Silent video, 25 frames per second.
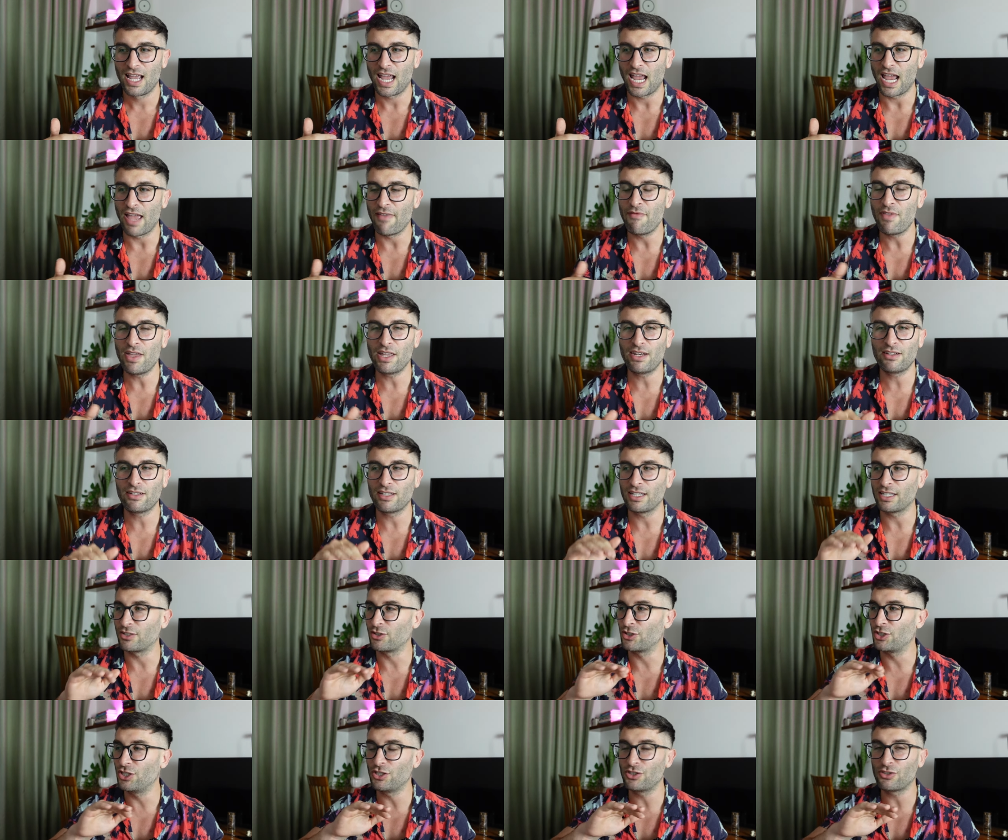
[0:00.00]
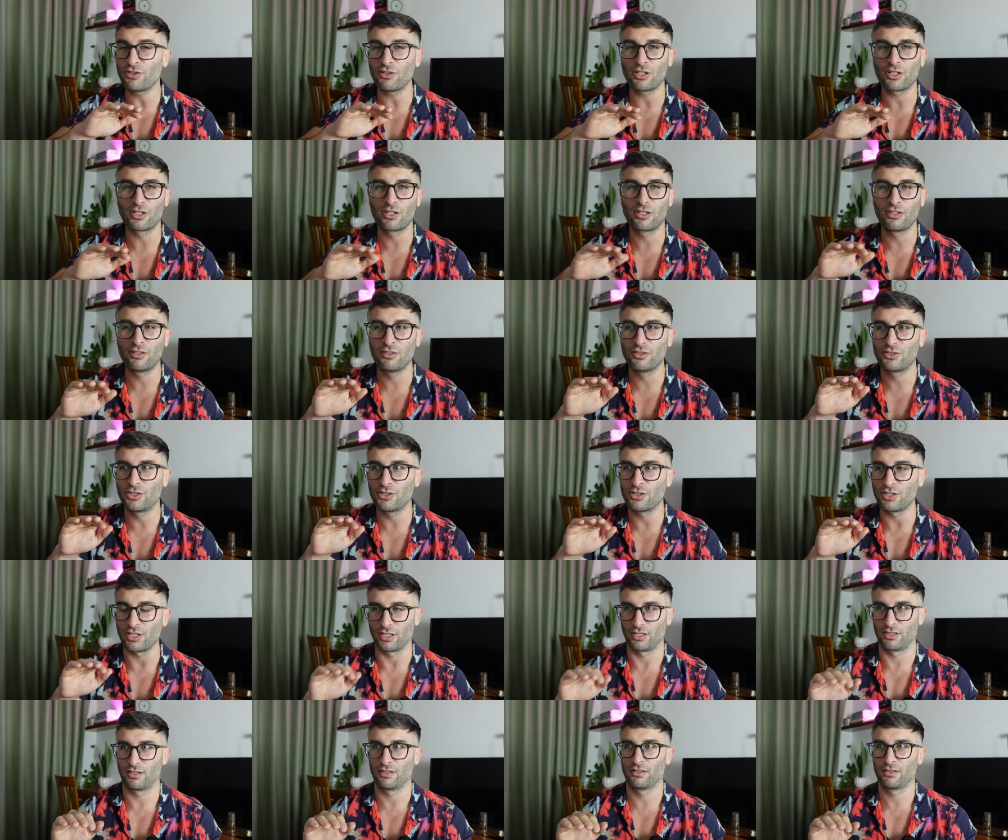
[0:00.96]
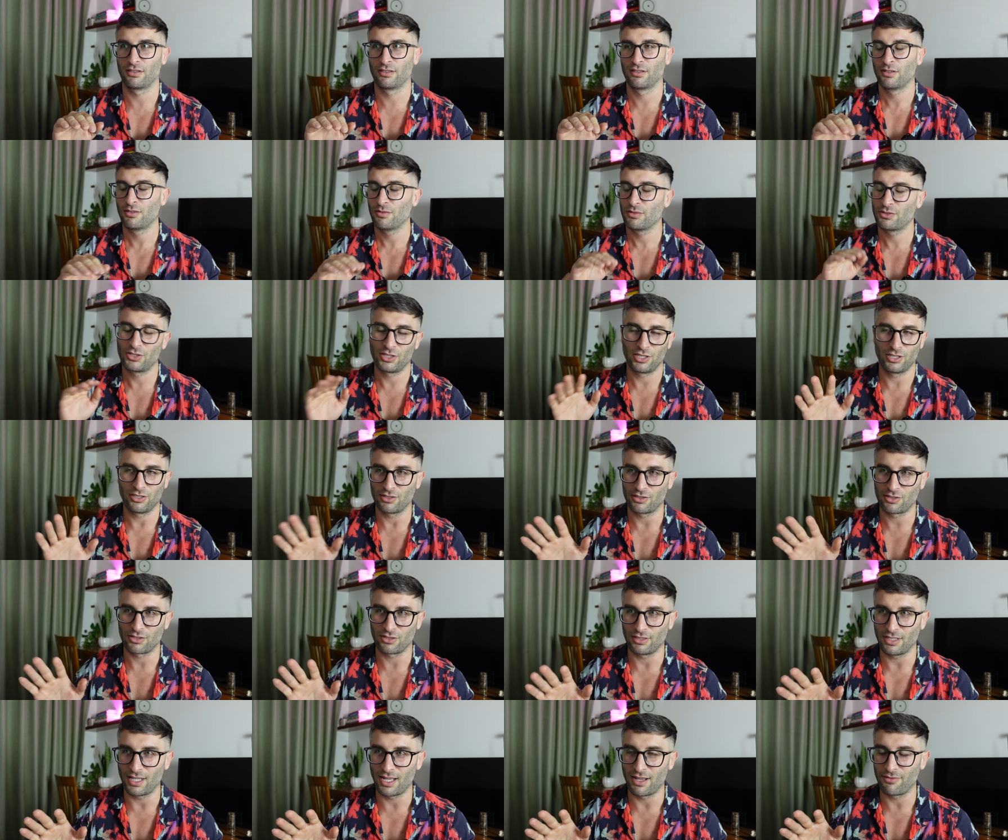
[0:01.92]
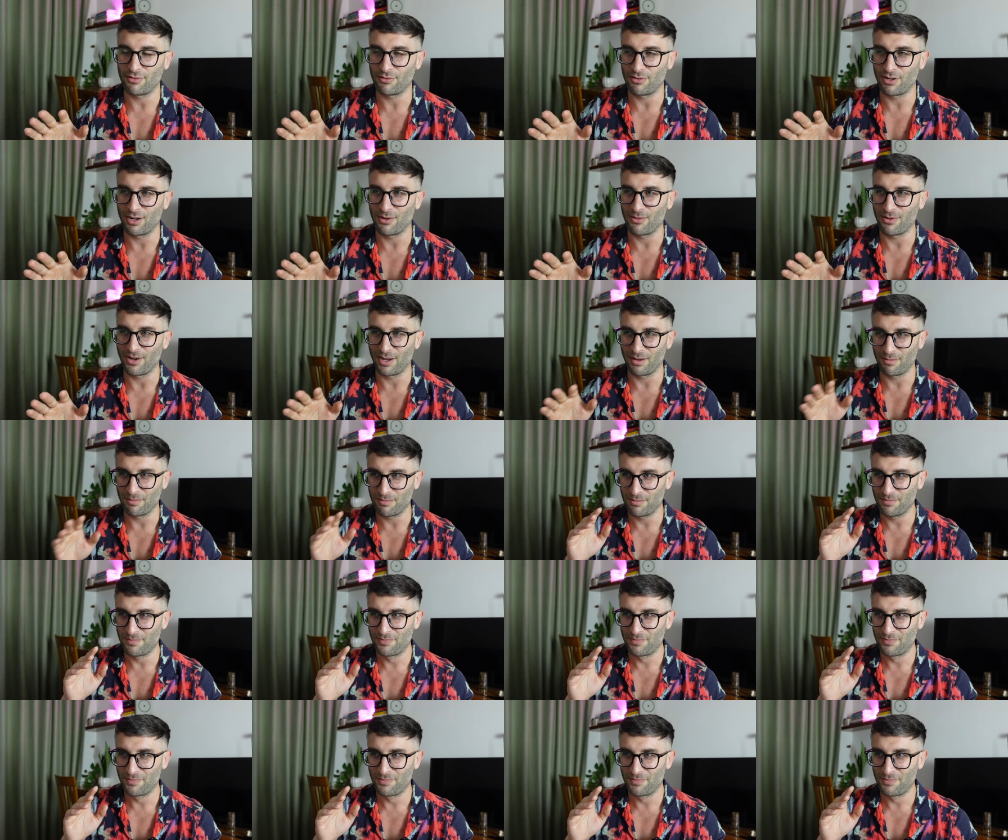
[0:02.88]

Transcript: And then like she started, she's like, she didn't start laughing right away.